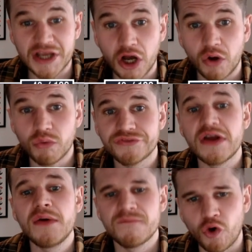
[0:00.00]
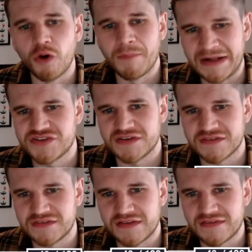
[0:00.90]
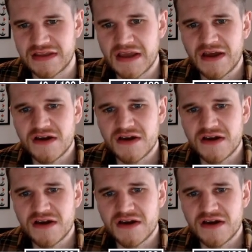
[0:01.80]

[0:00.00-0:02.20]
goals for Manchester City.